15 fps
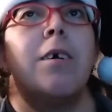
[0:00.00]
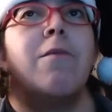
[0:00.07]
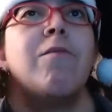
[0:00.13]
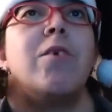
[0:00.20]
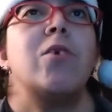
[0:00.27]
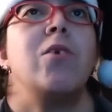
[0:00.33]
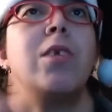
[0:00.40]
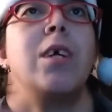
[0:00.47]

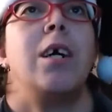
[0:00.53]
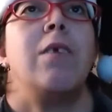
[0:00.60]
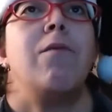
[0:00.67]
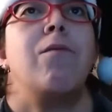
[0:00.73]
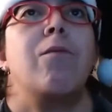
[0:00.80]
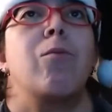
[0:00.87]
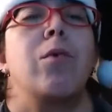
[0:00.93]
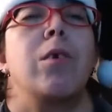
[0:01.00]
First
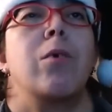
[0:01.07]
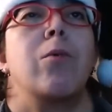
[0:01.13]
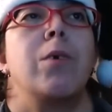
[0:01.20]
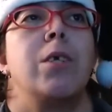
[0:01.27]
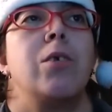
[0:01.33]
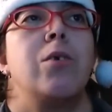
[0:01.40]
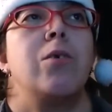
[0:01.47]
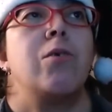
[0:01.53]
off, we're
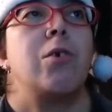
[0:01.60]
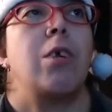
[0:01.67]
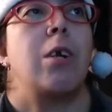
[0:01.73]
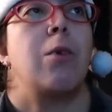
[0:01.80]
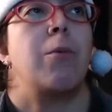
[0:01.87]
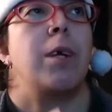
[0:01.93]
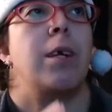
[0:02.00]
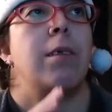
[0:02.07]
going to
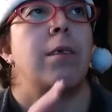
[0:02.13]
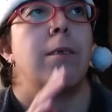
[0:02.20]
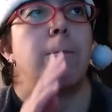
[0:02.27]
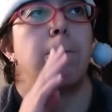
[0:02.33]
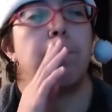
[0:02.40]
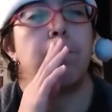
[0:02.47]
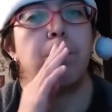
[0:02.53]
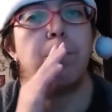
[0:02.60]
start with